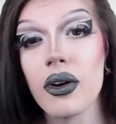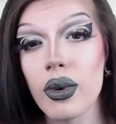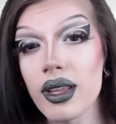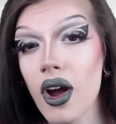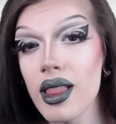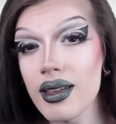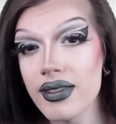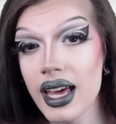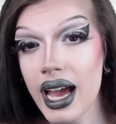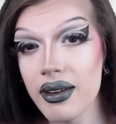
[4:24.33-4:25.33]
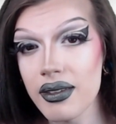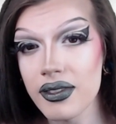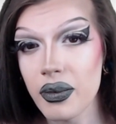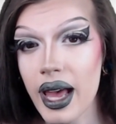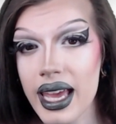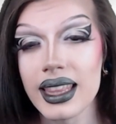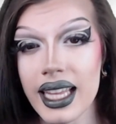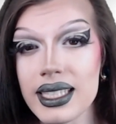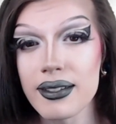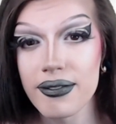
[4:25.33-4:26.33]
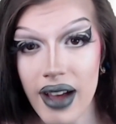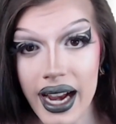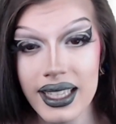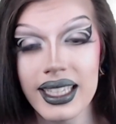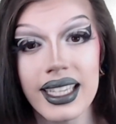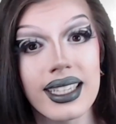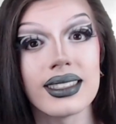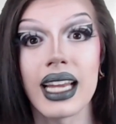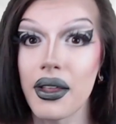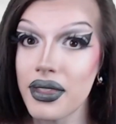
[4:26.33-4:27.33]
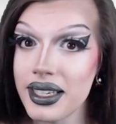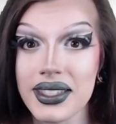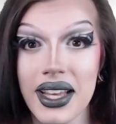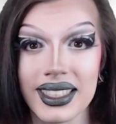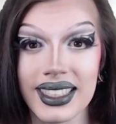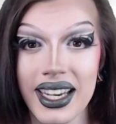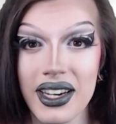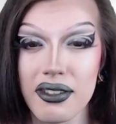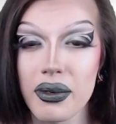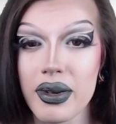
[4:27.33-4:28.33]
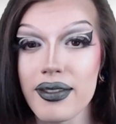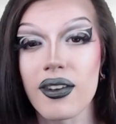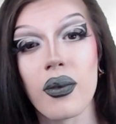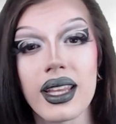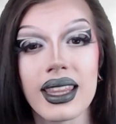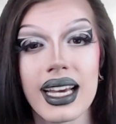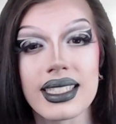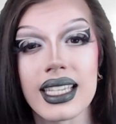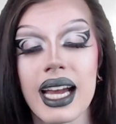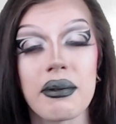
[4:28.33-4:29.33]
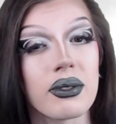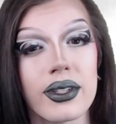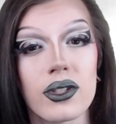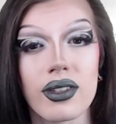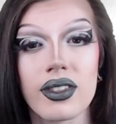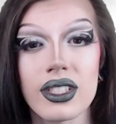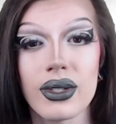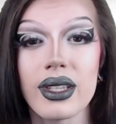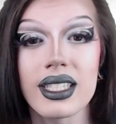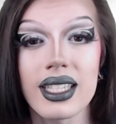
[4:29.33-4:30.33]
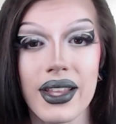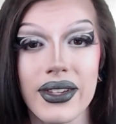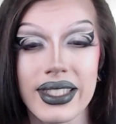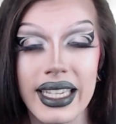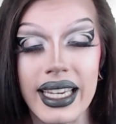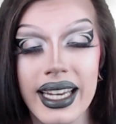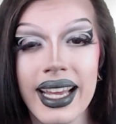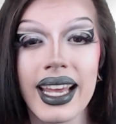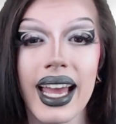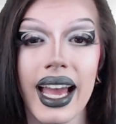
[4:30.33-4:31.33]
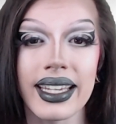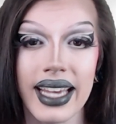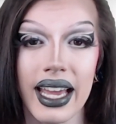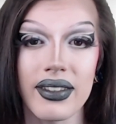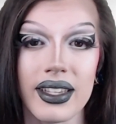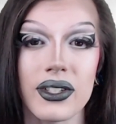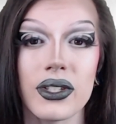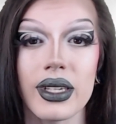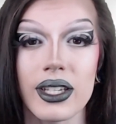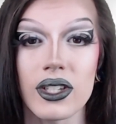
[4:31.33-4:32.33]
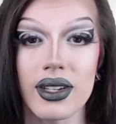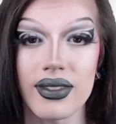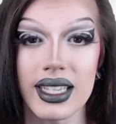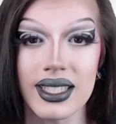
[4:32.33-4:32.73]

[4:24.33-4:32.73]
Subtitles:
With all of that out of the way, let's finally, now that it's all done and over with, for one last time, switch over to this other scene and dive into each of these